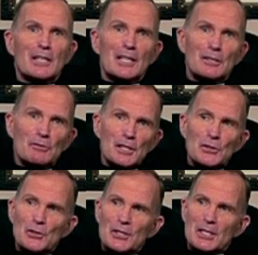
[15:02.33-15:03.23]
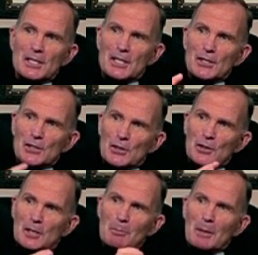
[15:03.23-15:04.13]
the kind of resources
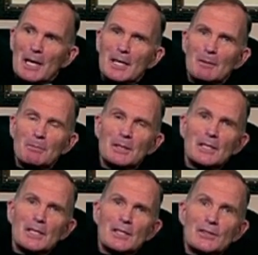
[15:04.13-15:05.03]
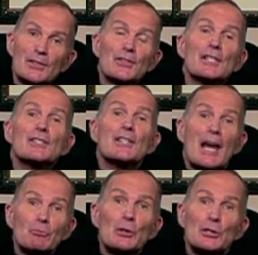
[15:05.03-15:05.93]
necessary to back up the things
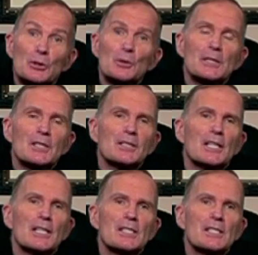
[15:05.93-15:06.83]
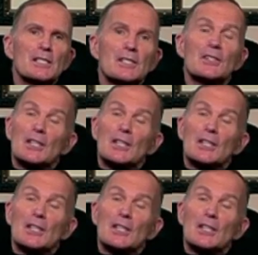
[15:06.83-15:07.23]
that we do as a diocese, the